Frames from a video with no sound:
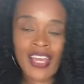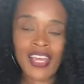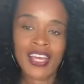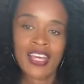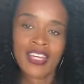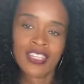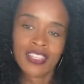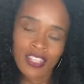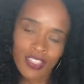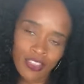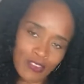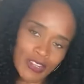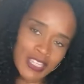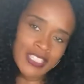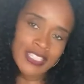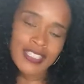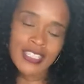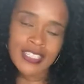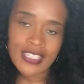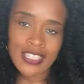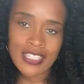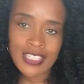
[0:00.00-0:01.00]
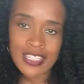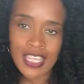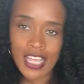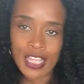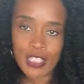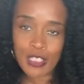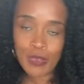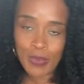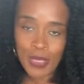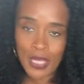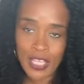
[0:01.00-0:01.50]
Now the reason this
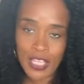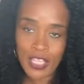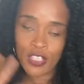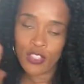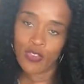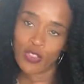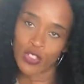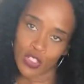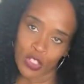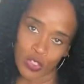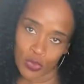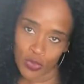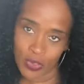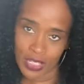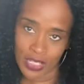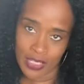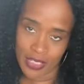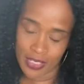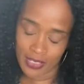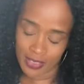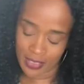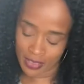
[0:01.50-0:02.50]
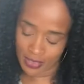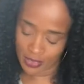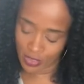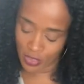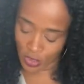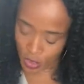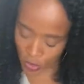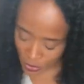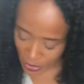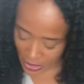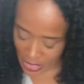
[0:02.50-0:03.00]
excites me is for two reasons.
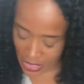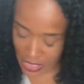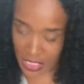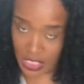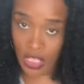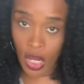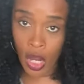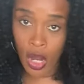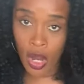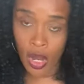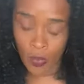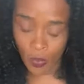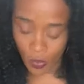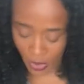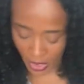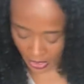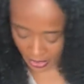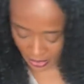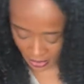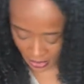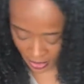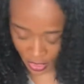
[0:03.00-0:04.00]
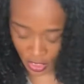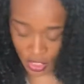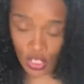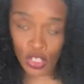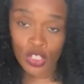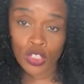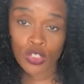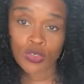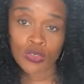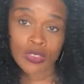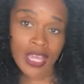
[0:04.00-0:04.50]
Two reasons are, one,
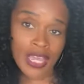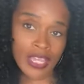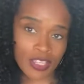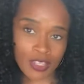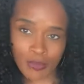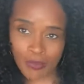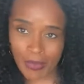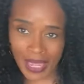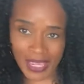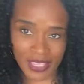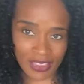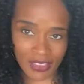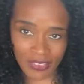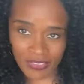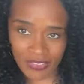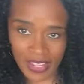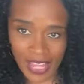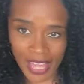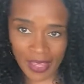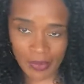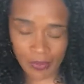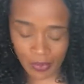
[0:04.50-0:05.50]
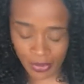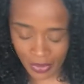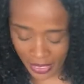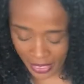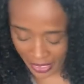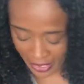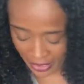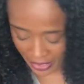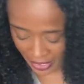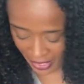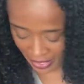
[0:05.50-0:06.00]
you make the
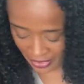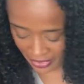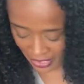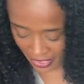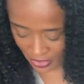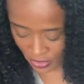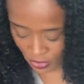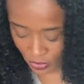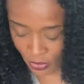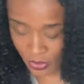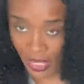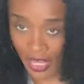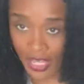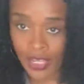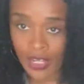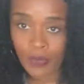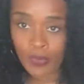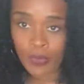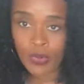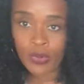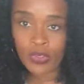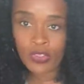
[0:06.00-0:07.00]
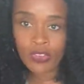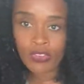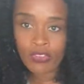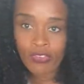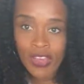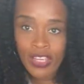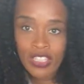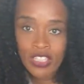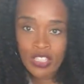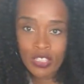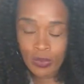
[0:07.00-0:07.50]
flatbread and then you cut up all your
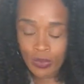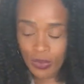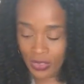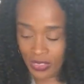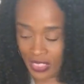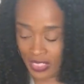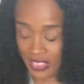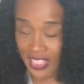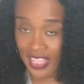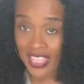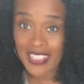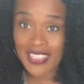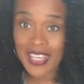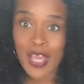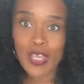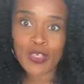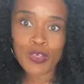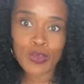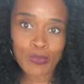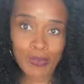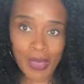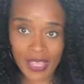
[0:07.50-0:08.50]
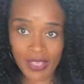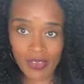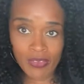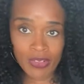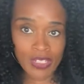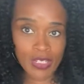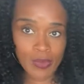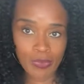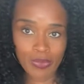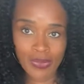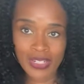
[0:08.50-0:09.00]
vegetables and things and you make
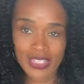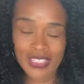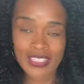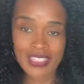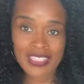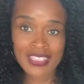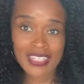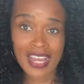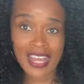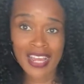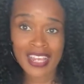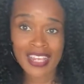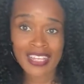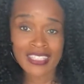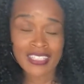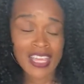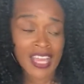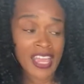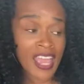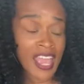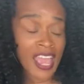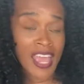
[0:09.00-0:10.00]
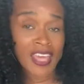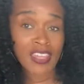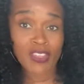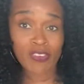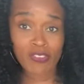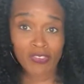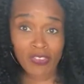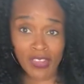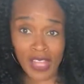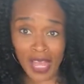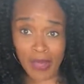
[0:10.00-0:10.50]
really pretty designs. And the
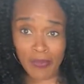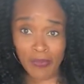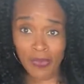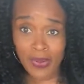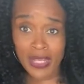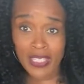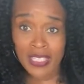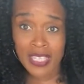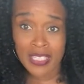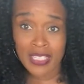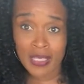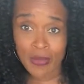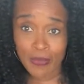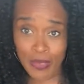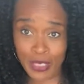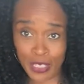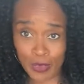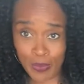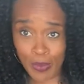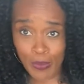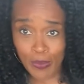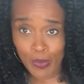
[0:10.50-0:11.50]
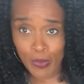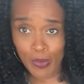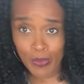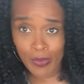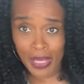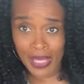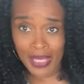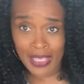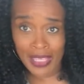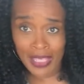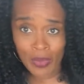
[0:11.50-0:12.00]
flatbreads that some of these people were
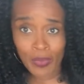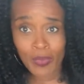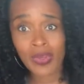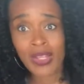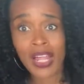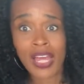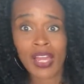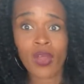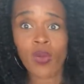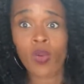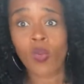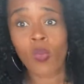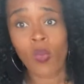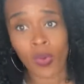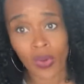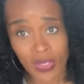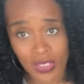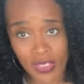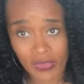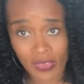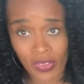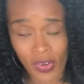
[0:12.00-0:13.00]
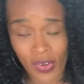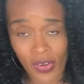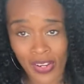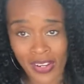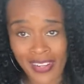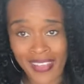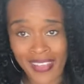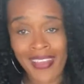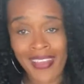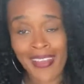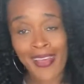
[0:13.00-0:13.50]
making were like works of art.
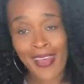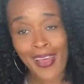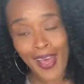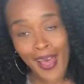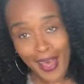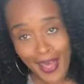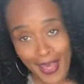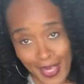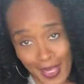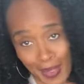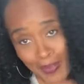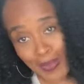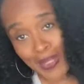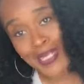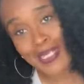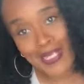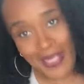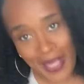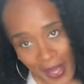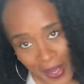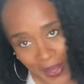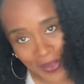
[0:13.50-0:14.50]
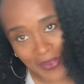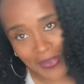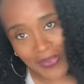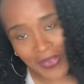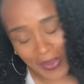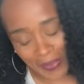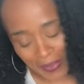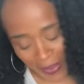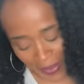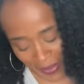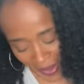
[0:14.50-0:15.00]
I myself
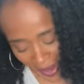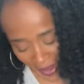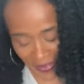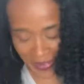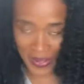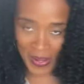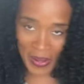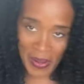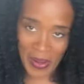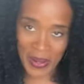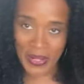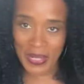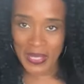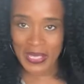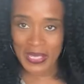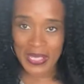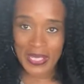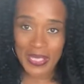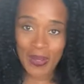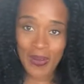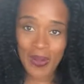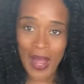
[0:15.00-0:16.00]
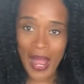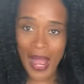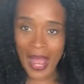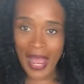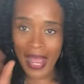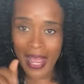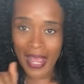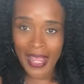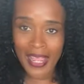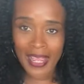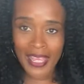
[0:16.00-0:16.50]
am a graphic artist, so
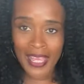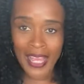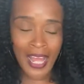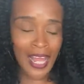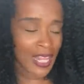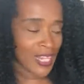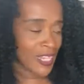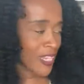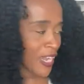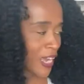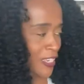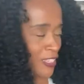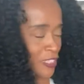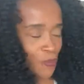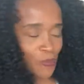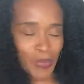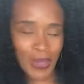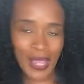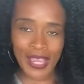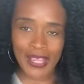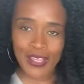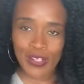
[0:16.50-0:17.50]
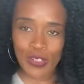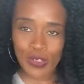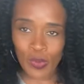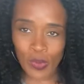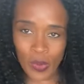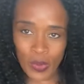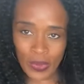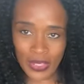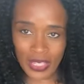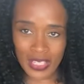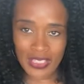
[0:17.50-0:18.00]
I like to paint and do
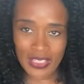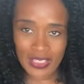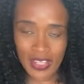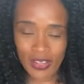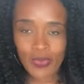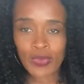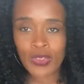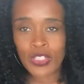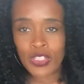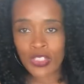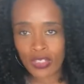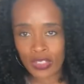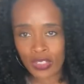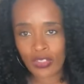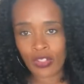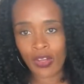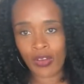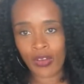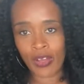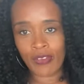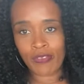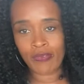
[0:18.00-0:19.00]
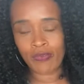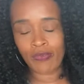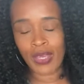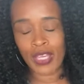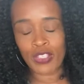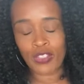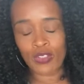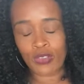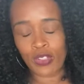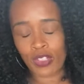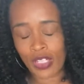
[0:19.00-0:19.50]
all that stuff, which, you know, I've
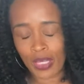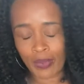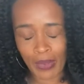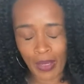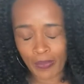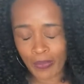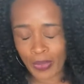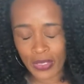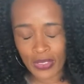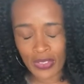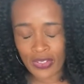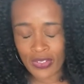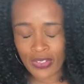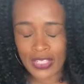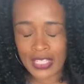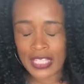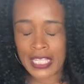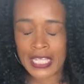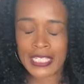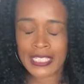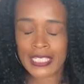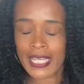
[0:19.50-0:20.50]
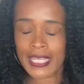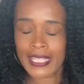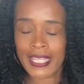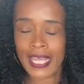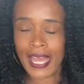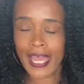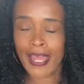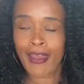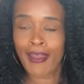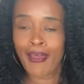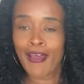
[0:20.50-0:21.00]
made you look at my pictures and things like
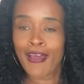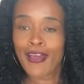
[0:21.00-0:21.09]
that.